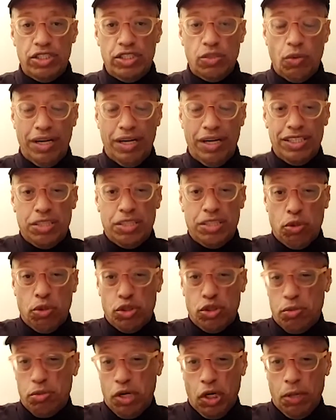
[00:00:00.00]
Well, it's supposed to
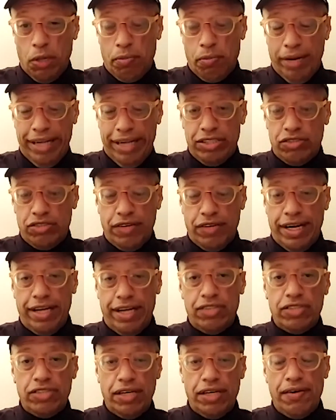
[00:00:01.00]
be called brand
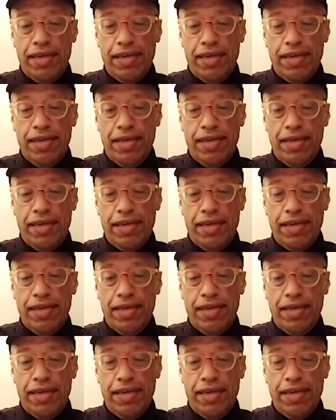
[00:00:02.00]
strategy.